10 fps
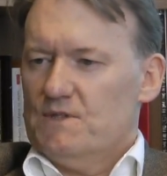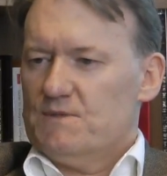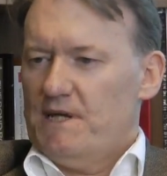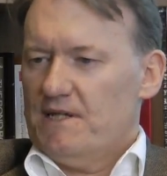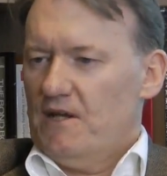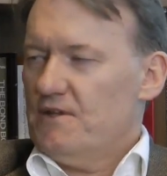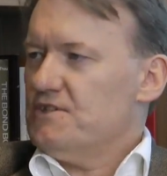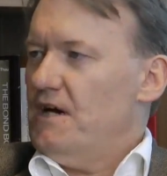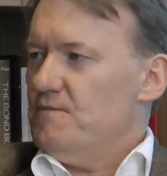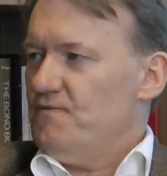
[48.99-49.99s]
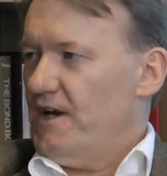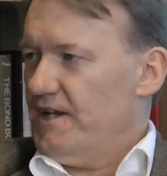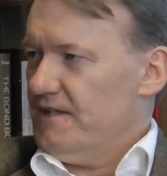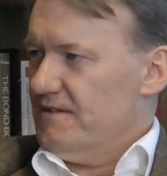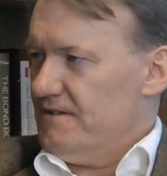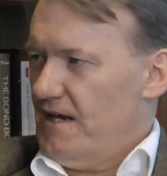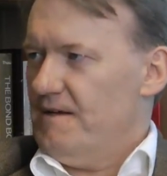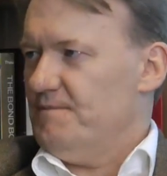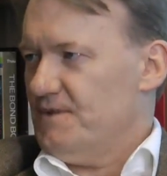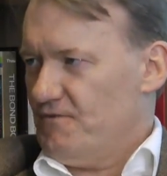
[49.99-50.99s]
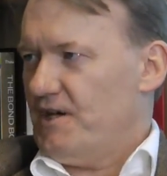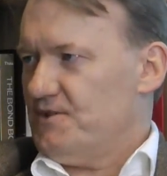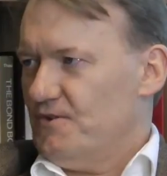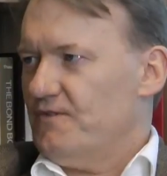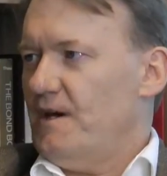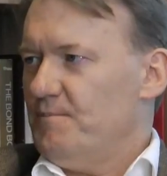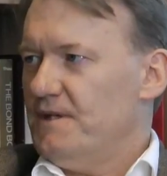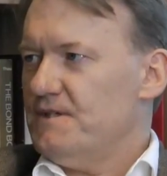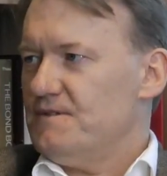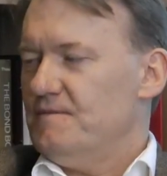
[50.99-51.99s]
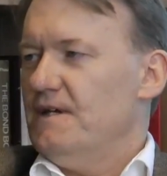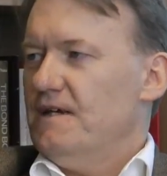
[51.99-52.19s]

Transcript: spend a lot of time finding the right sort of companies,